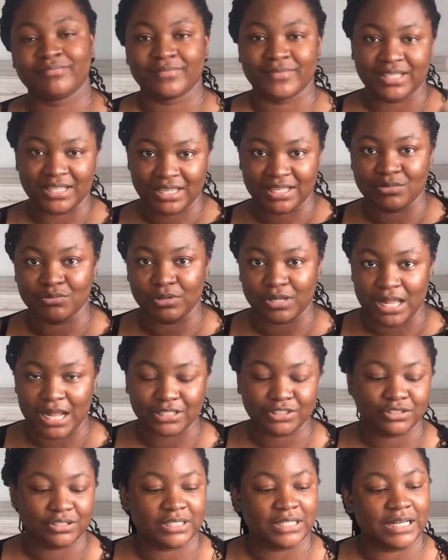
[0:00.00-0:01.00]
it will
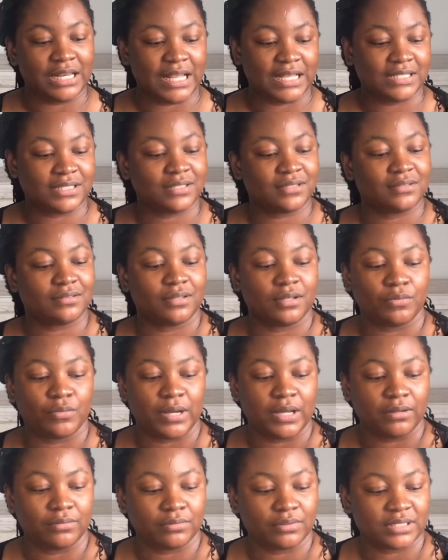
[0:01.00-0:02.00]
actually last a
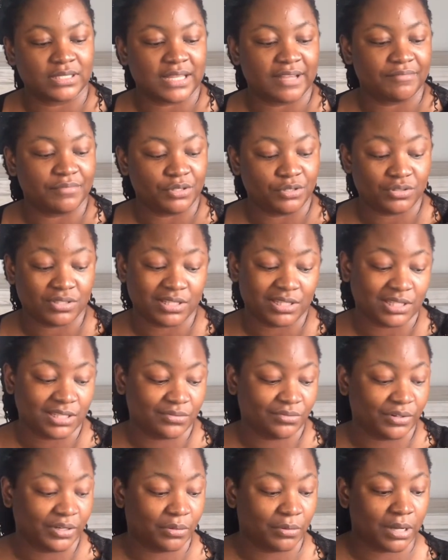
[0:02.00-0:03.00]
while, because I've been using this
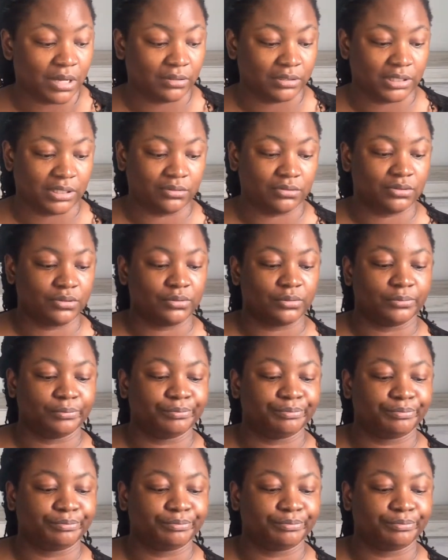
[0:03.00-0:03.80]
for a while now. So,